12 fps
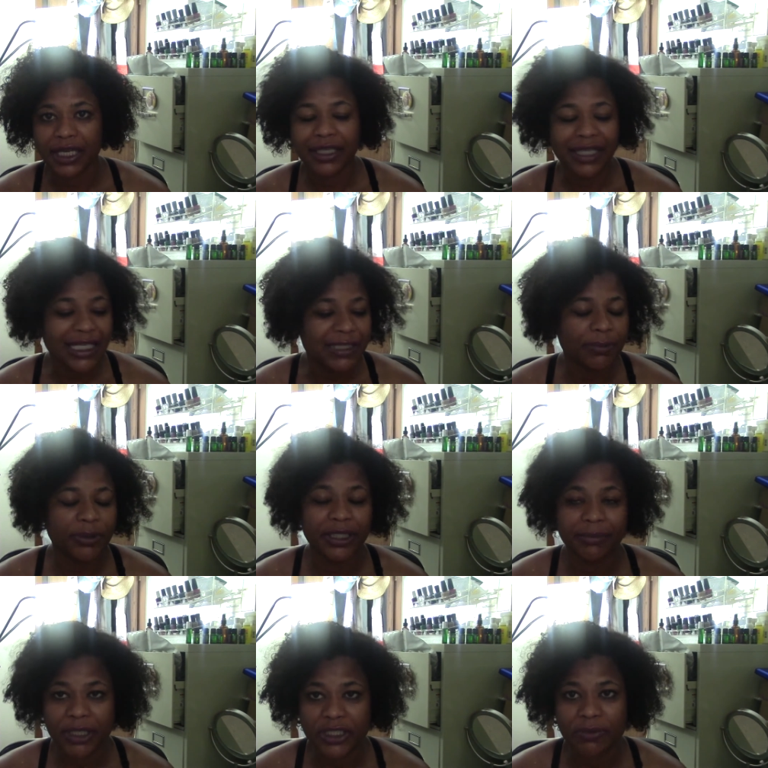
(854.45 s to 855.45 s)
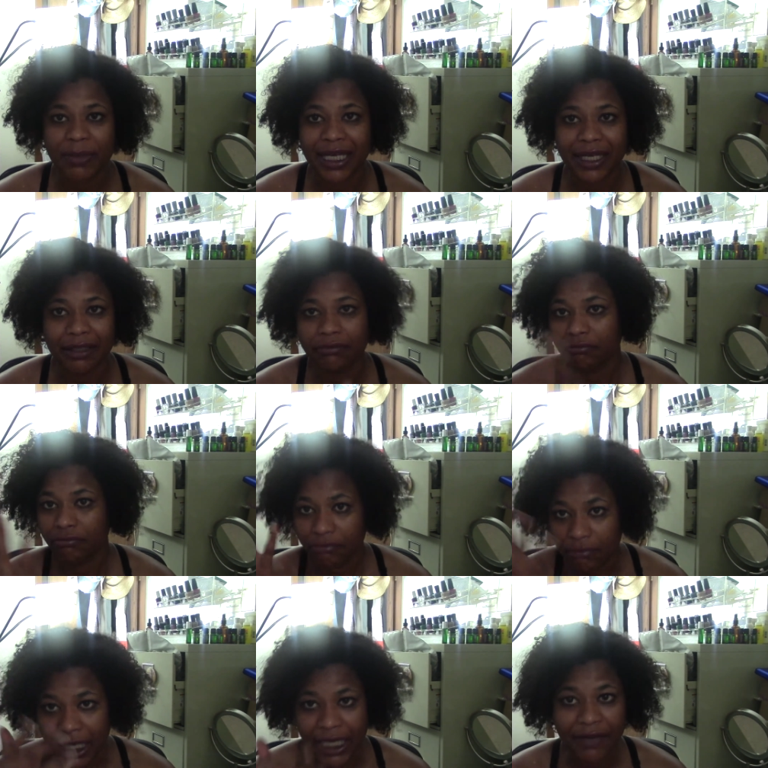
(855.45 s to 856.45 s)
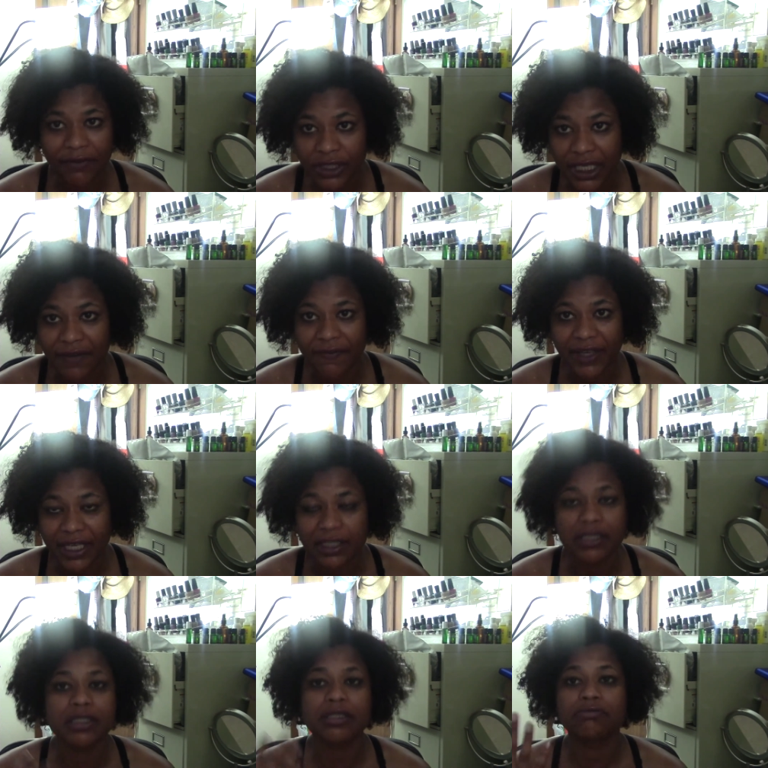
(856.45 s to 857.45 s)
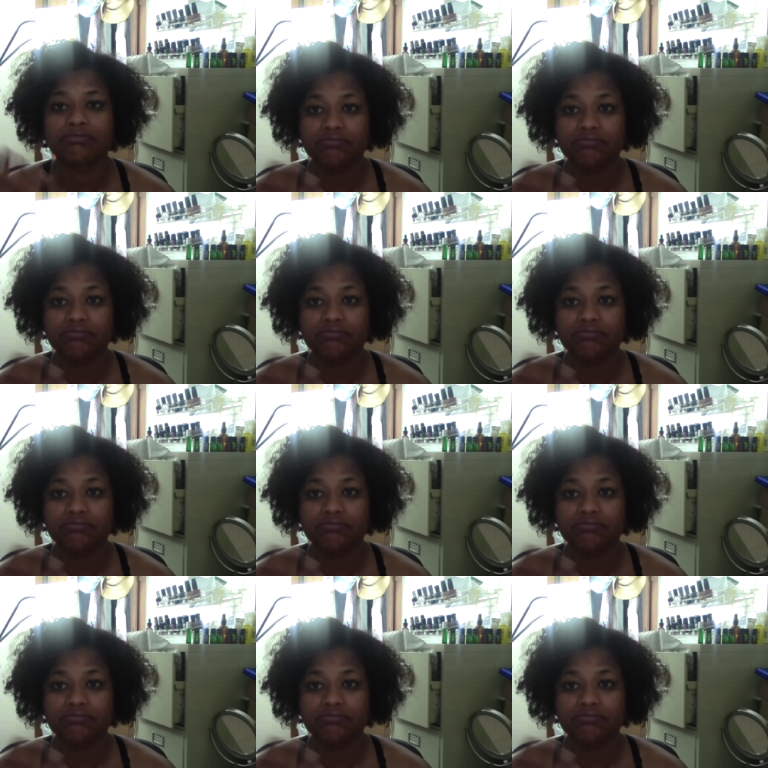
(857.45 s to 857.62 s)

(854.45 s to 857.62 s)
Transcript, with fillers: and that's pretty much my everyday face.